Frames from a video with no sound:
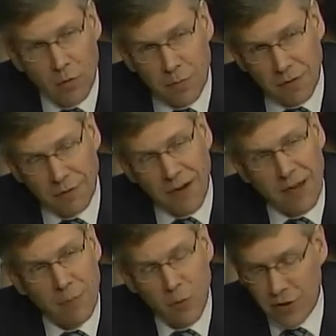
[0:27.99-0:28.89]
would be
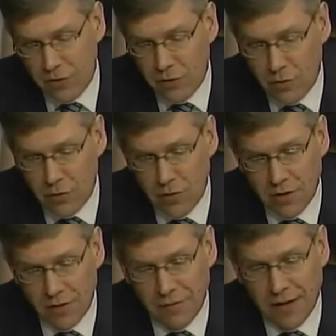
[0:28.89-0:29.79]
5.2 to
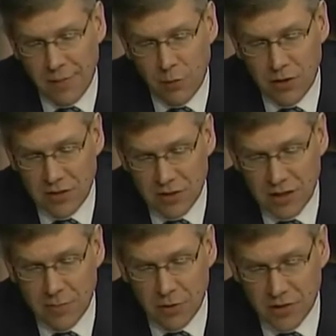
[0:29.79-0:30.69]

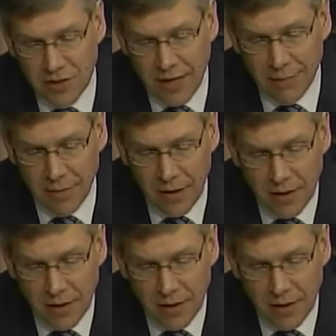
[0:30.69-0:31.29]
5.6 percent.